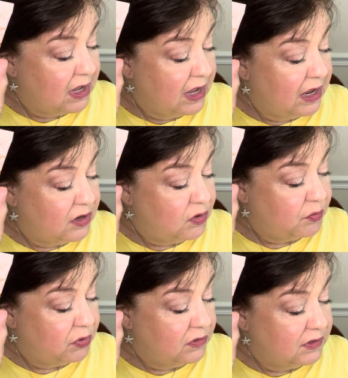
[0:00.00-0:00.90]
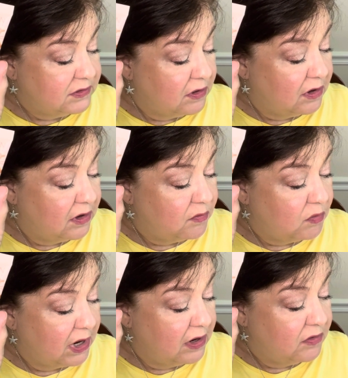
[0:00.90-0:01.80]
And you put this on
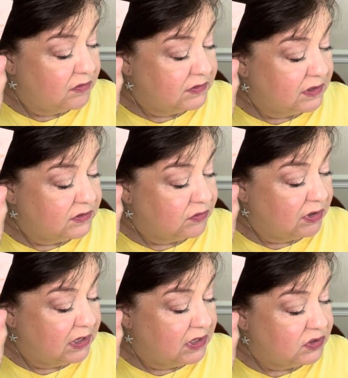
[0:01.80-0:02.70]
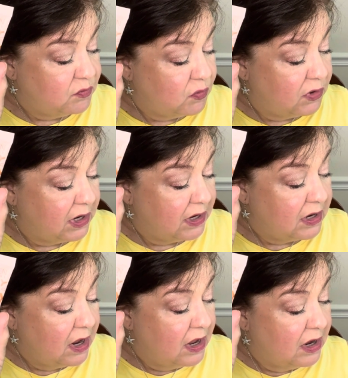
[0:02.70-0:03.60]
right under sunscreen each morning
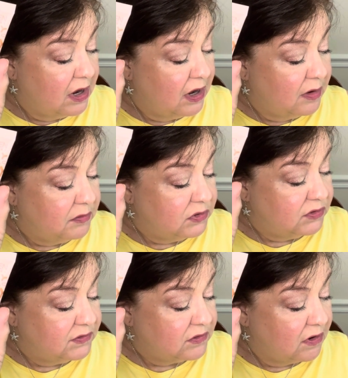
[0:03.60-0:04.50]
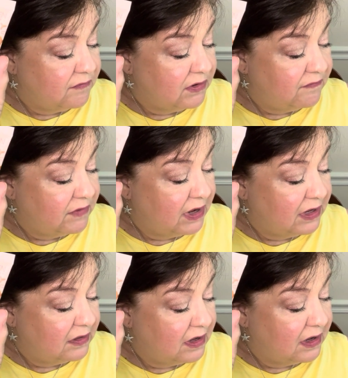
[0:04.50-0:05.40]
um, to soften
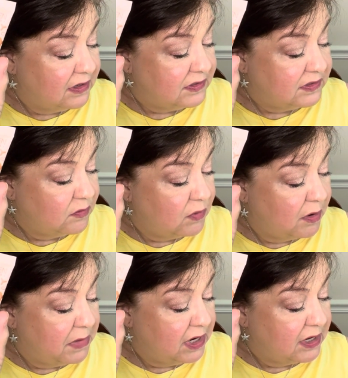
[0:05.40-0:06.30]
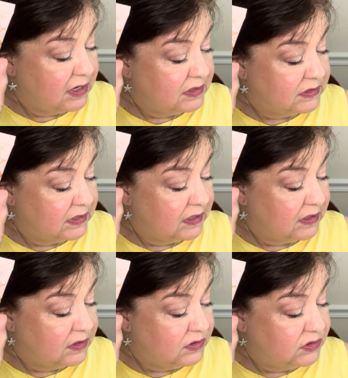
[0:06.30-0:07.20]
fine lines while making
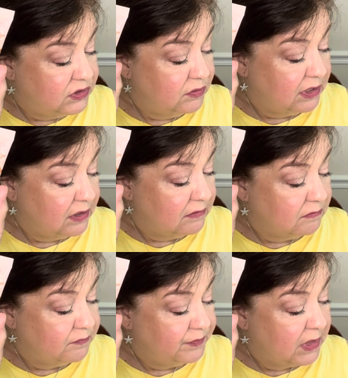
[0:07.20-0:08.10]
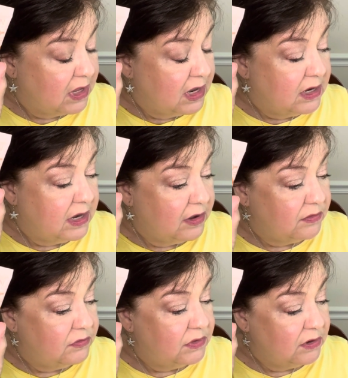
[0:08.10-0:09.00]
skin dewy. Now,
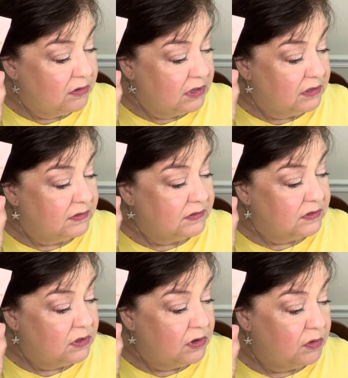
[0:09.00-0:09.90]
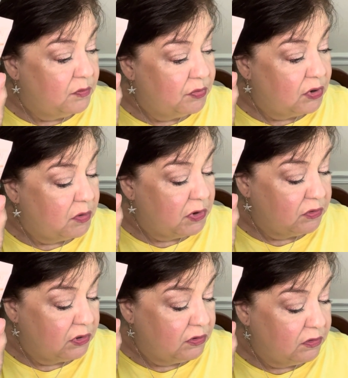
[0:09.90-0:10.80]
there is no promo
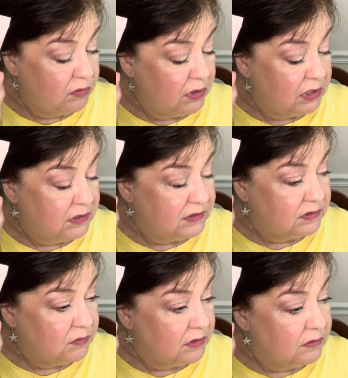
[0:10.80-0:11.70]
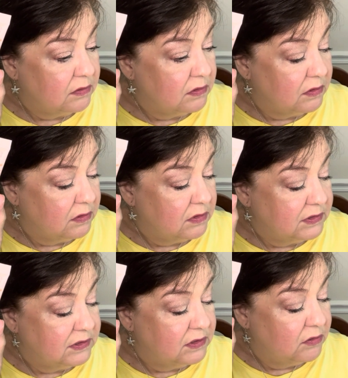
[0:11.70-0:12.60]
code on this one. This
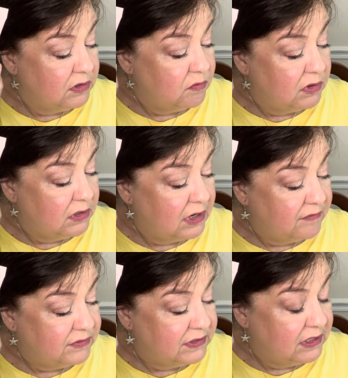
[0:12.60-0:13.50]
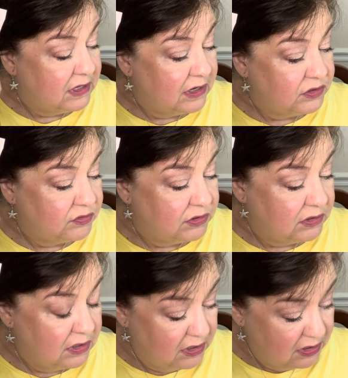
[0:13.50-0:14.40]
is the only one that I've seen actually
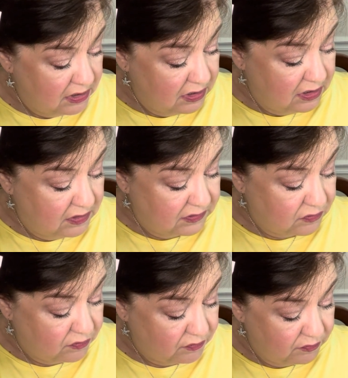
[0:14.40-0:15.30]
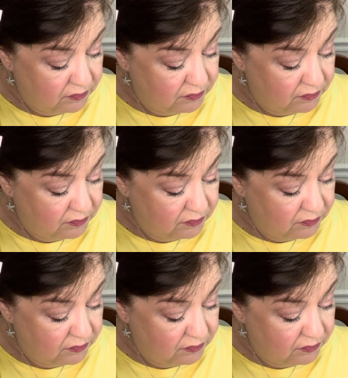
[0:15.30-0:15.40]
in this whole